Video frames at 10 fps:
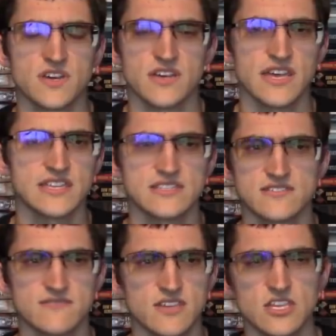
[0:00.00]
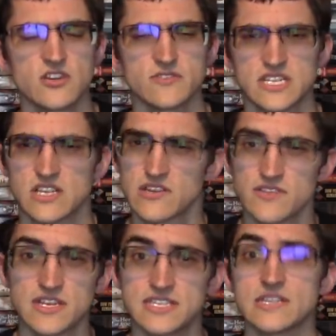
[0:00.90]
and, you know, it's clear
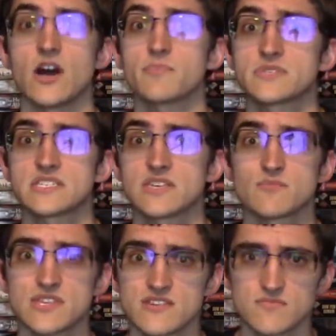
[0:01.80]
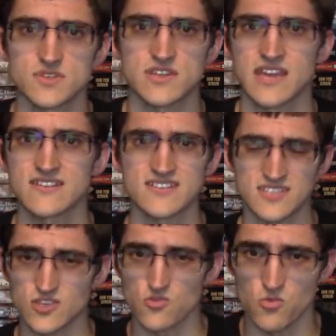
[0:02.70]
that he's up to something, but Anna doesn't
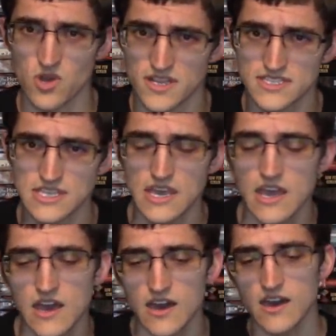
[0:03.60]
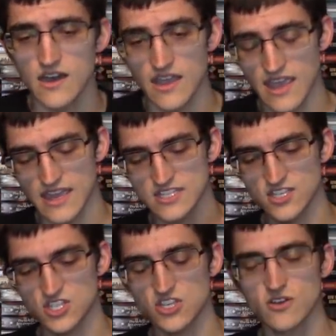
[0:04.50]
know what. And
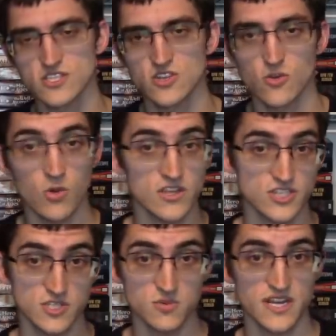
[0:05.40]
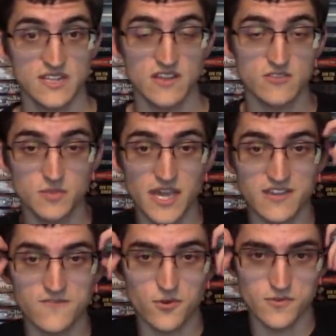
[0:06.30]
she also, while she's writing letters back
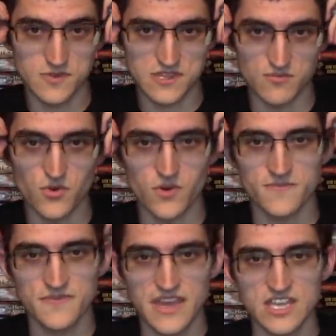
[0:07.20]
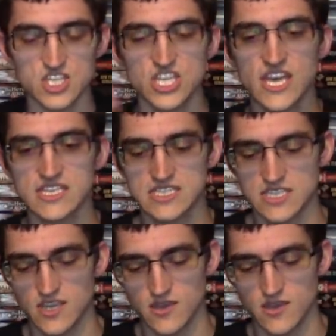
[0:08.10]
and forth with Gabor, she gets